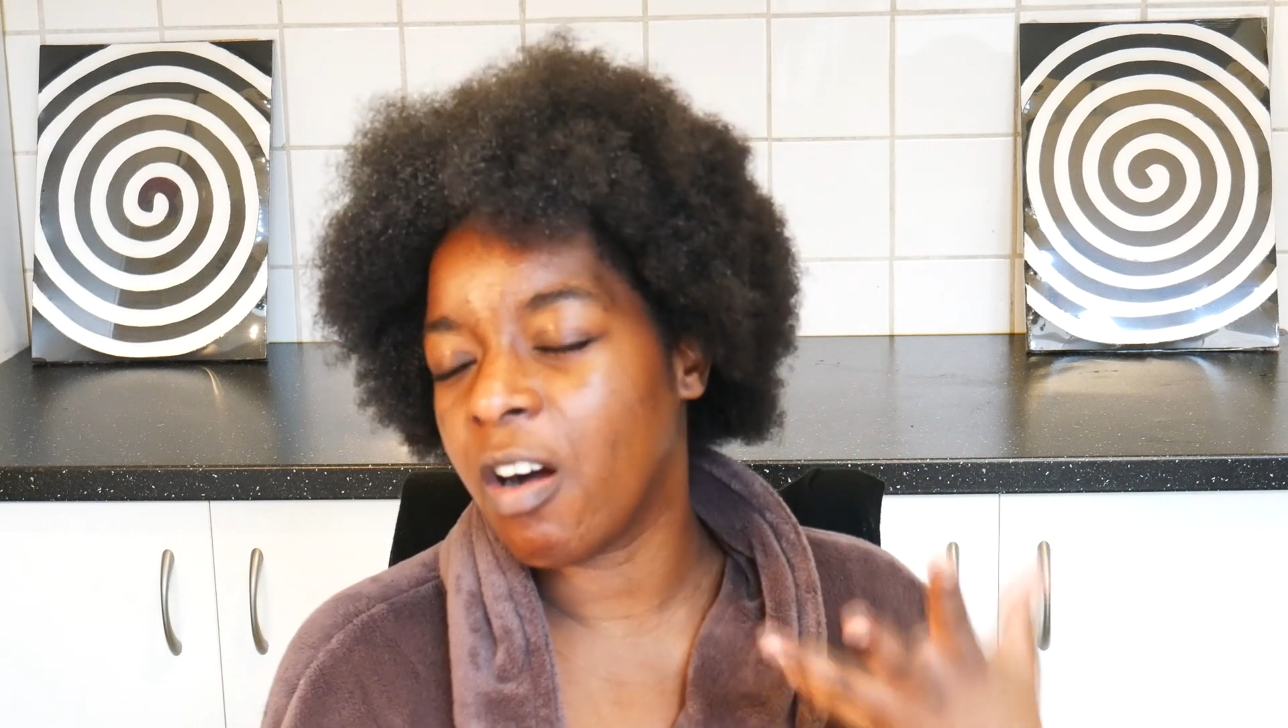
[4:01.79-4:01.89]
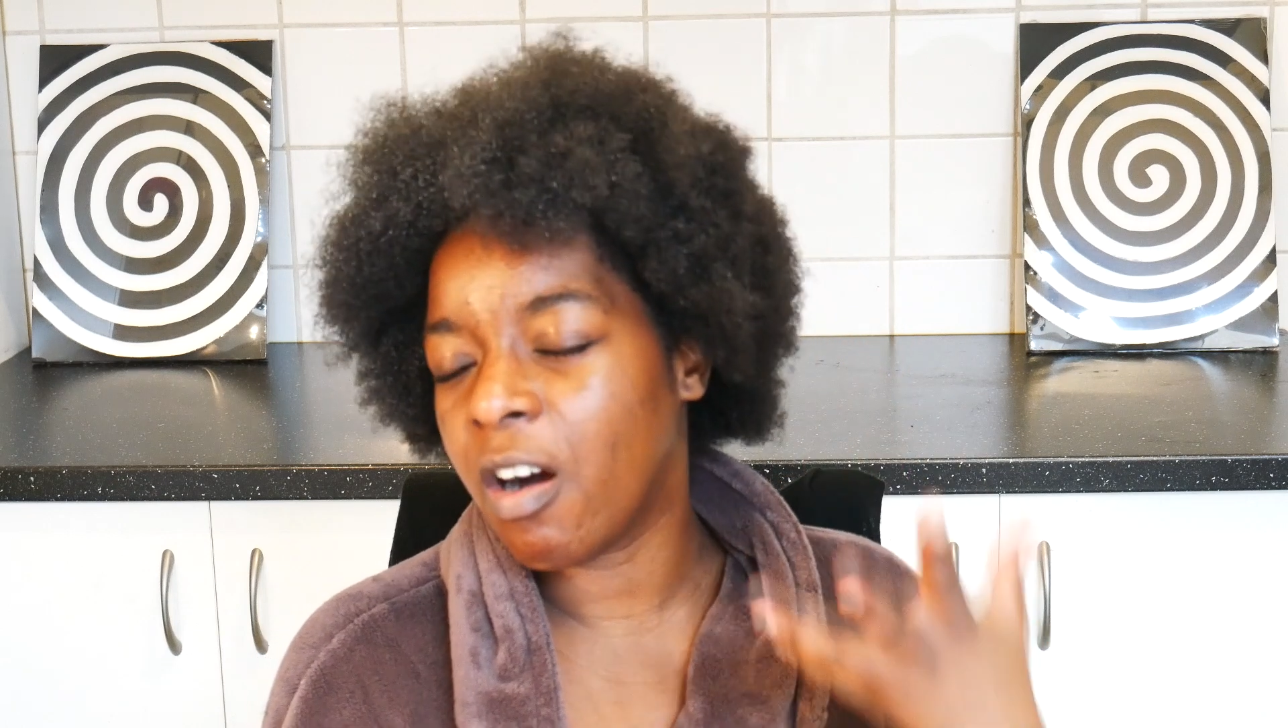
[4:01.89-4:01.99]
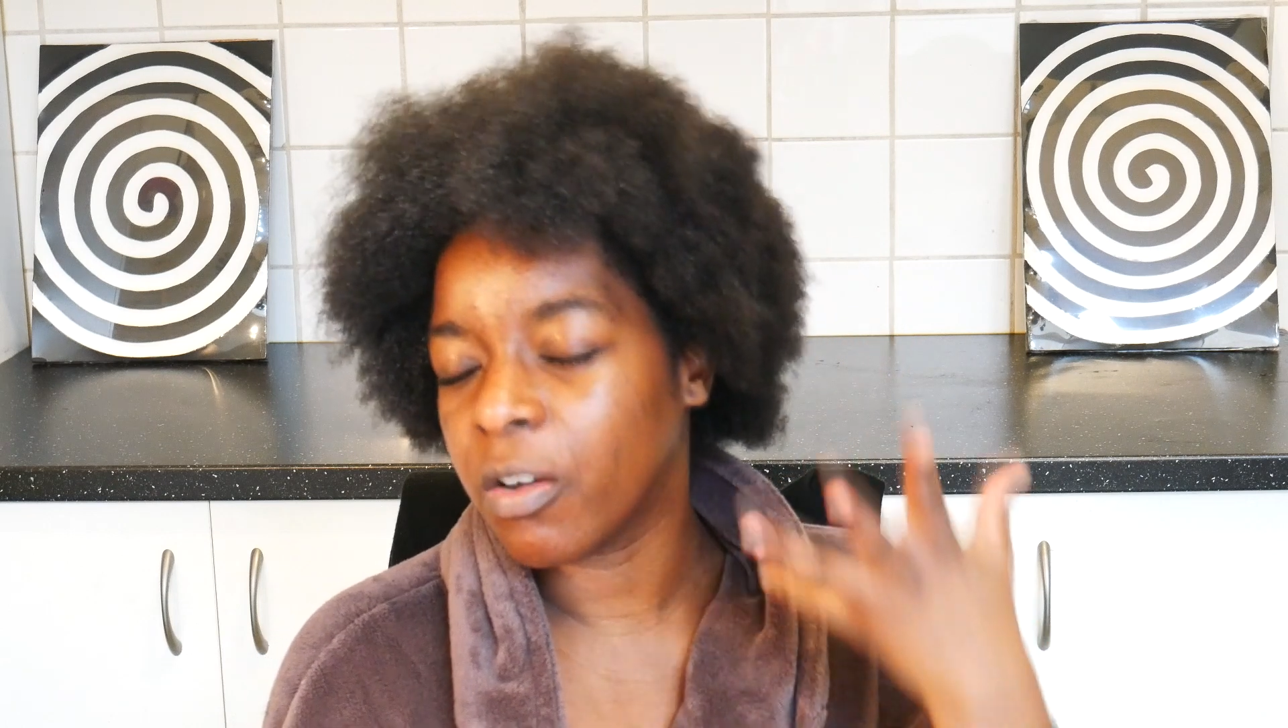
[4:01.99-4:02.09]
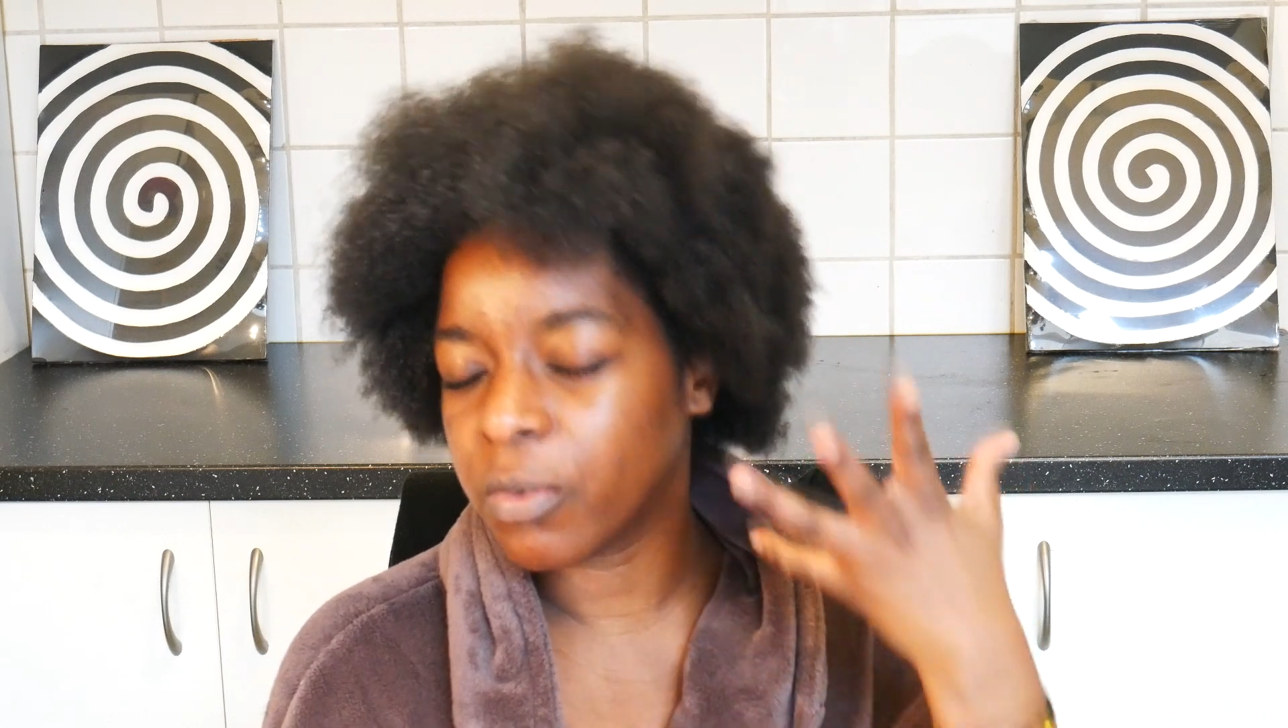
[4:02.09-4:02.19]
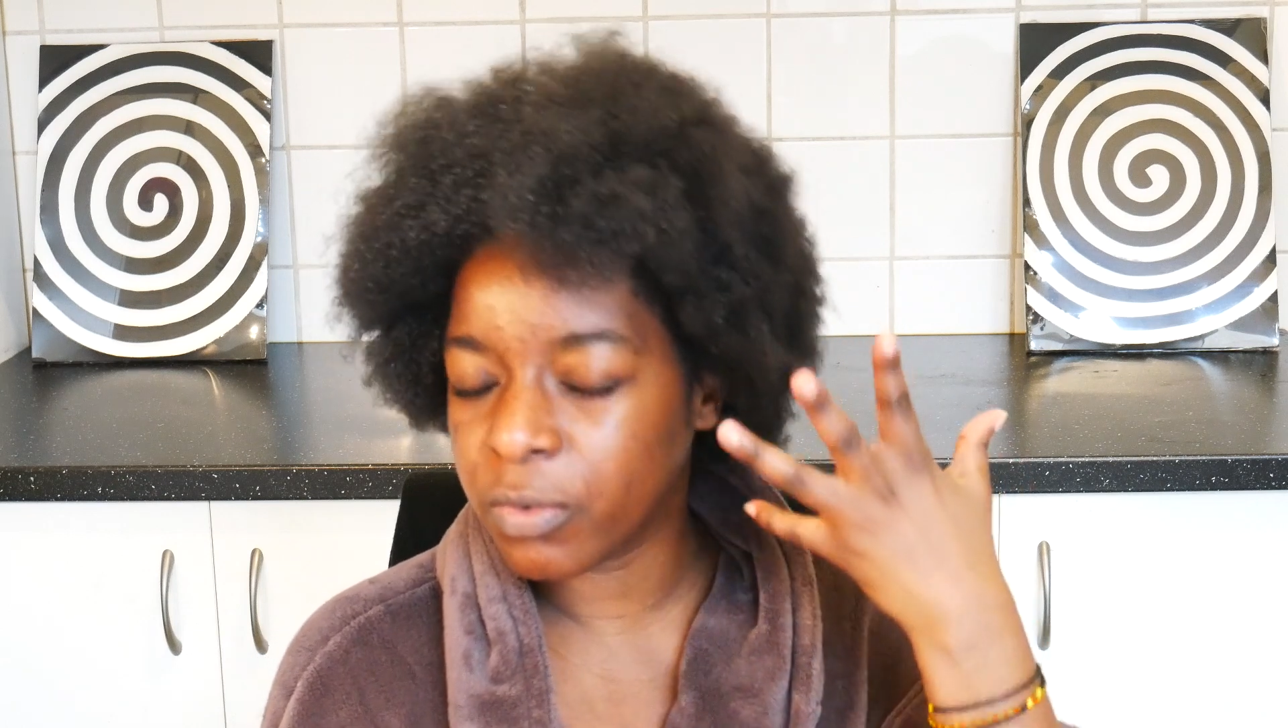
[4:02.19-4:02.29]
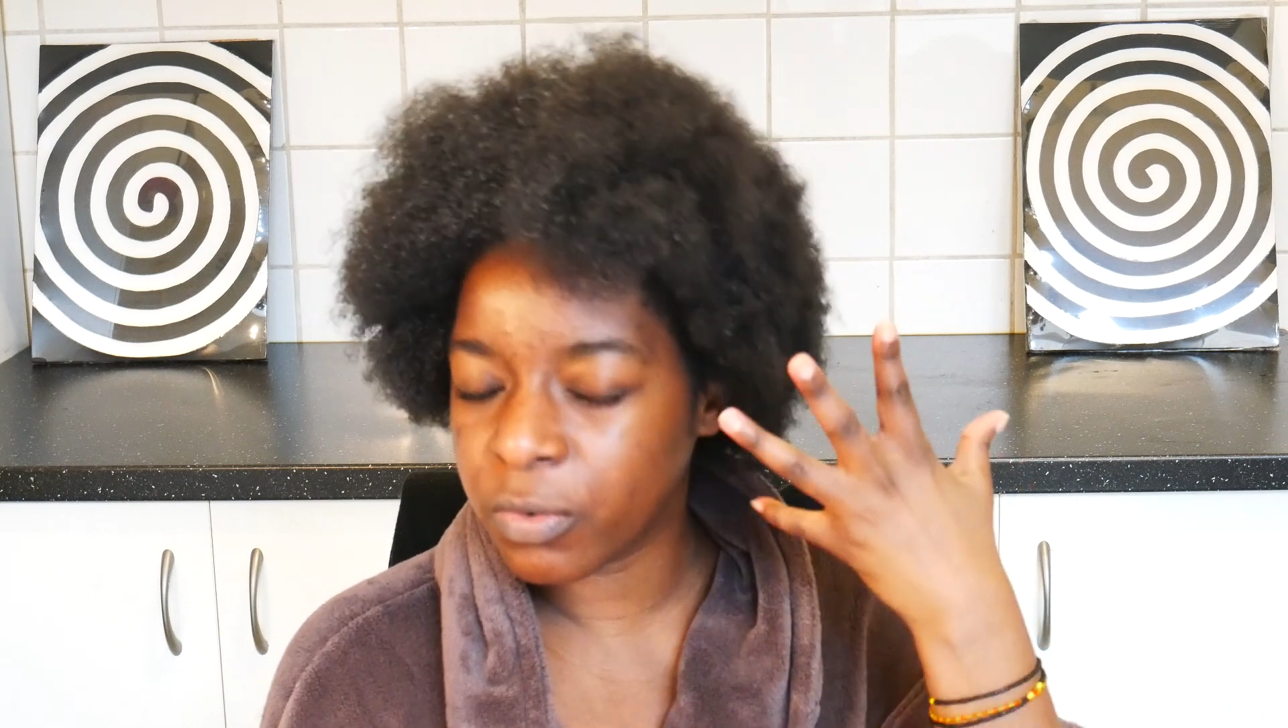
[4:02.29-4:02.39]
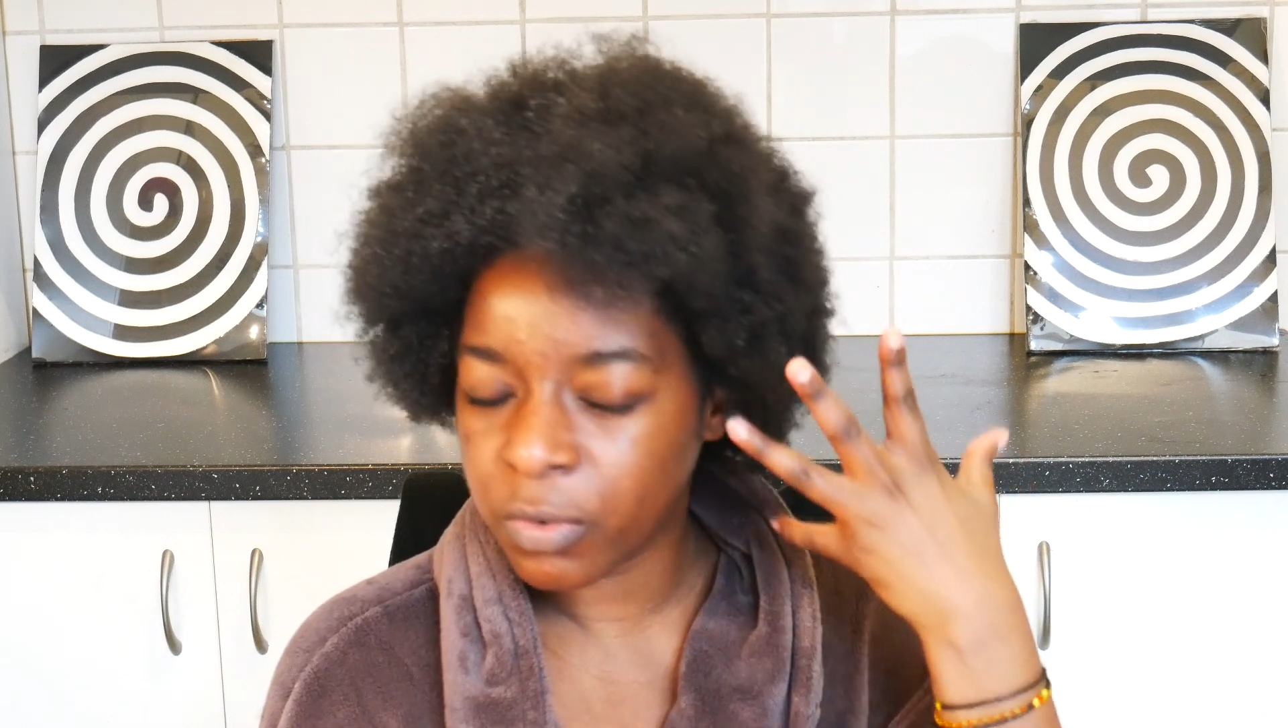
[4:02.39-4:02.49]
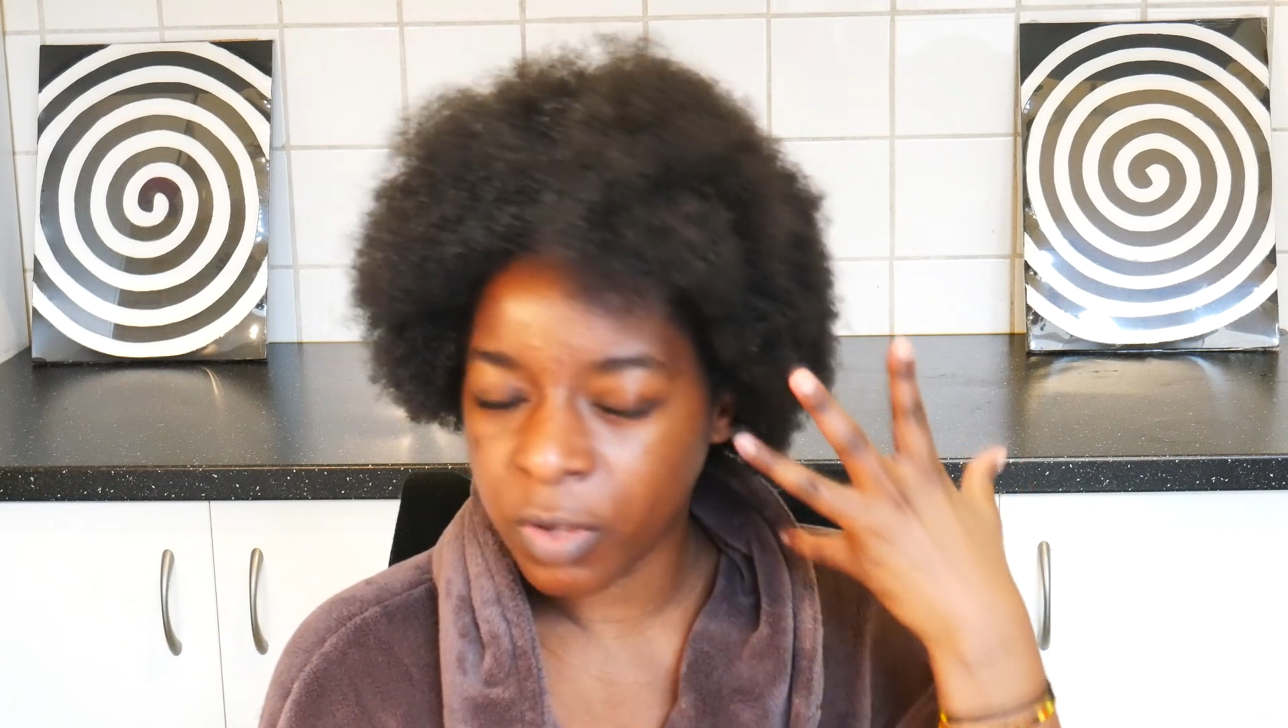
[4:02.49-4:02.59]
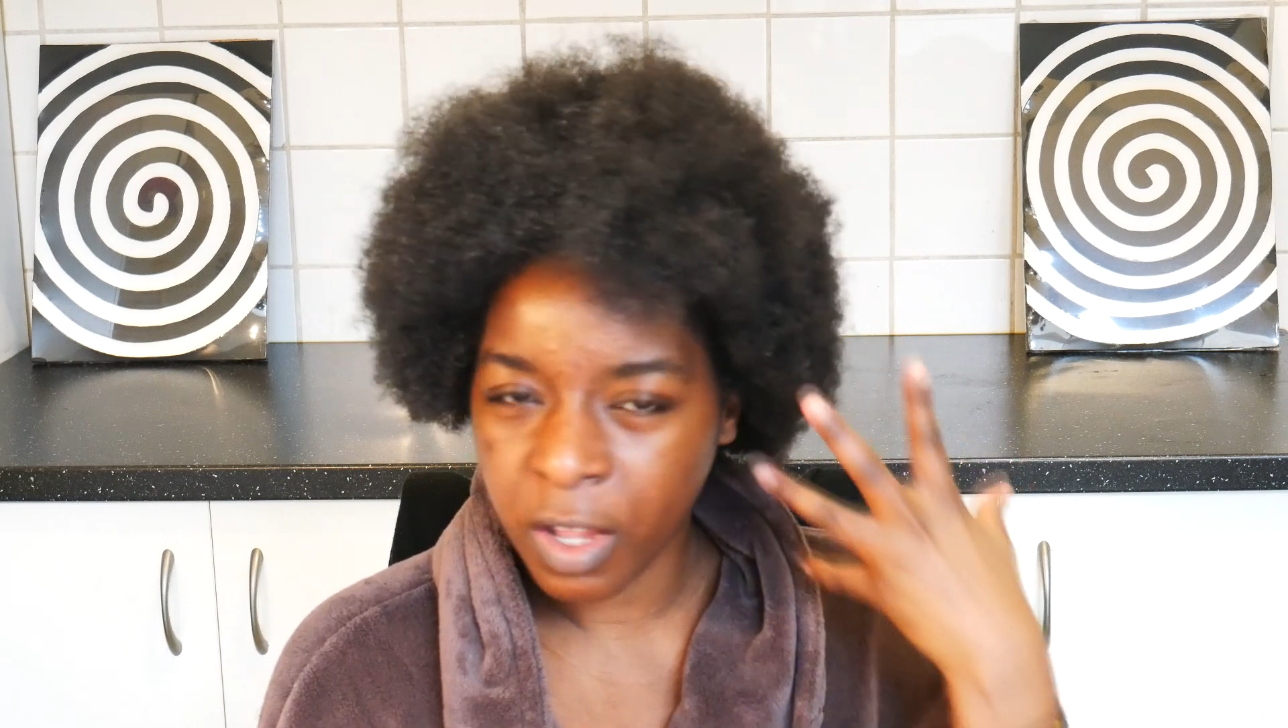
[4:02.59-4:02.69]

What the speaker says: off